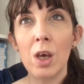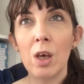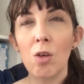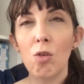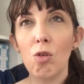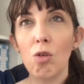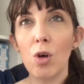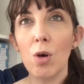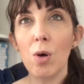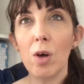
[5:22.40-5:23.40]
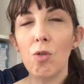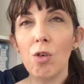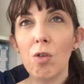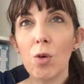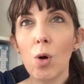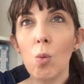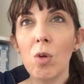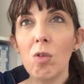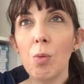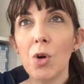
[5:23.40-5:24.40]
So I just got
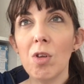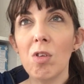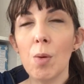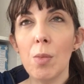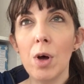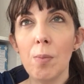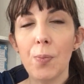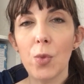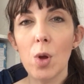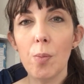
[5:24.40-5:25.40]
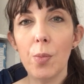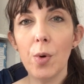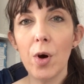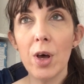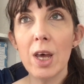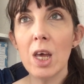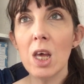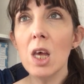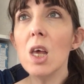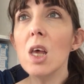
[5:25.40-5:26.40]
Once Upon a Summer
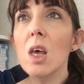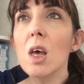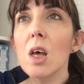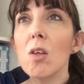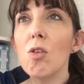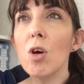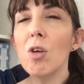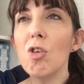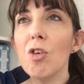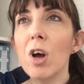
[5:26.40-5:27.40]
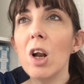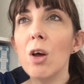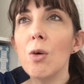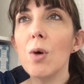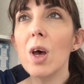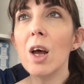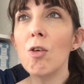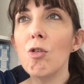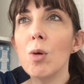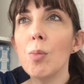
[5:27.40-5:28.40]
by Tony Shiloh,
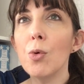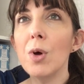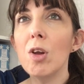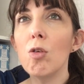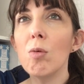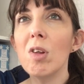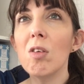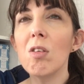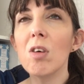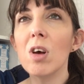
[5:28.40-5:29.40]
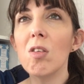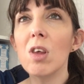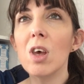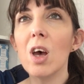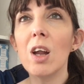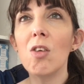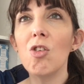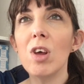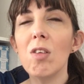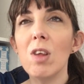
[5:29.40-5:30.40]
Andrea Boyd, Teresa Teisinger and
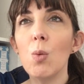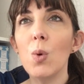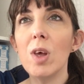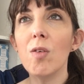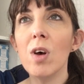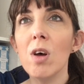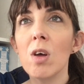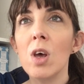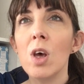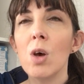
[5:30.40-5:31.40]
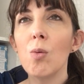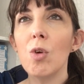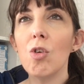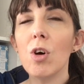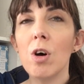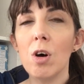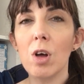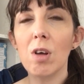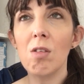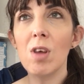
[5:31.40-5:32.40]
J.C. Weaver, which
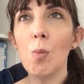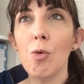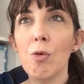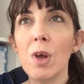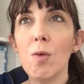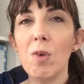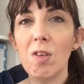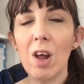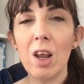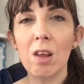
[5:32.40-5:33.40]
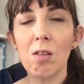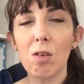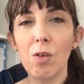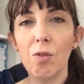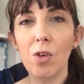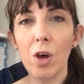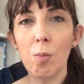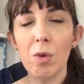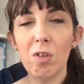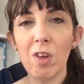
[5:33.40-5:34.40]
are contemporary retellings of
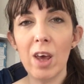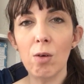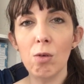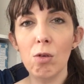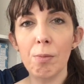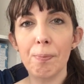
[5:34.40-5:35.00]
timeless tales.